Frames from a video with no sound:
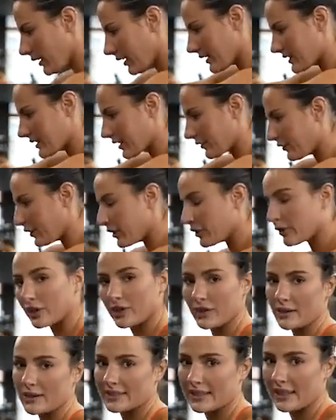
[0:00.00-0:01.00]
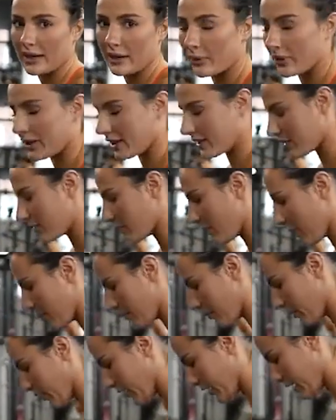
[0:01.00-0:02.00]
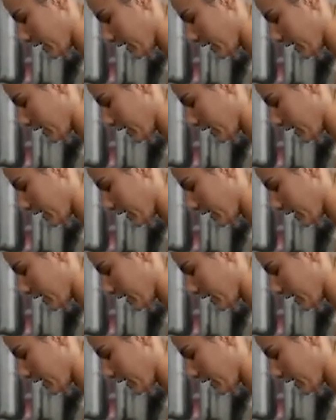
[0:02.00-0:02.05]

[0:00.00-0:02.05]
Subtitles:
There's a few cues that I want you to remember.